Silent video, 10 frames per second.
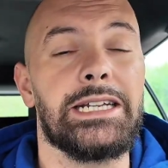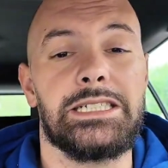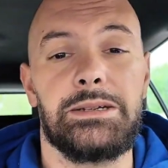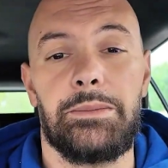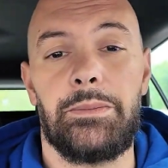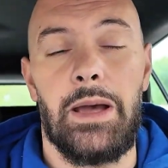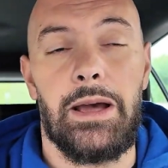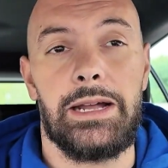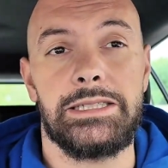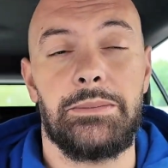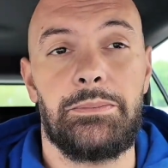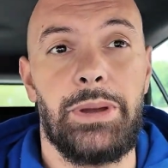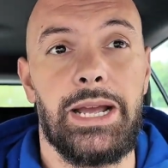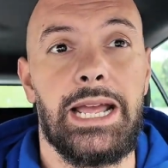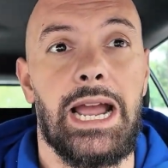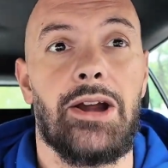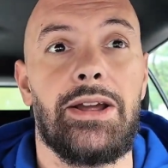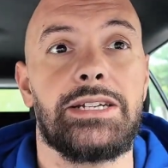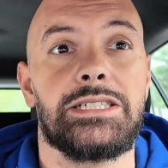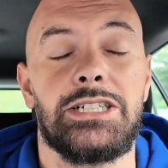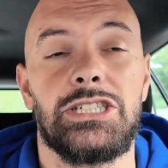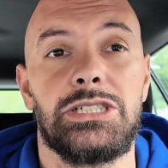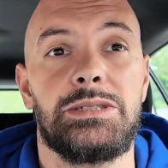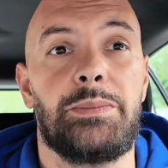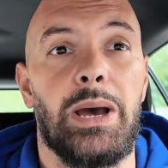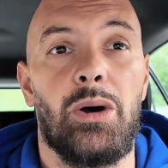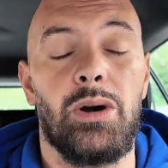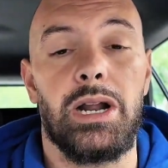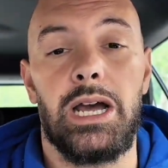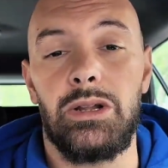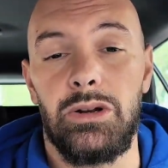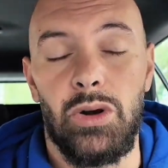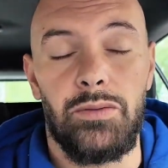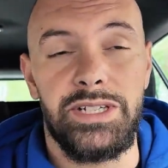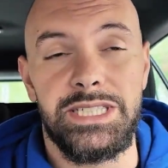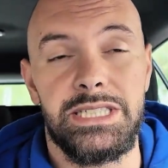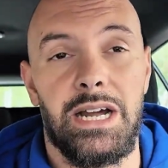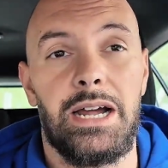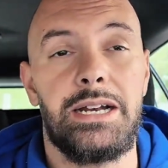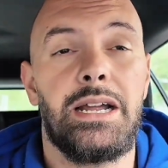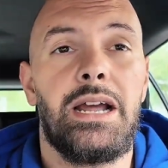as a big area such as Belgrade or Novi Sad.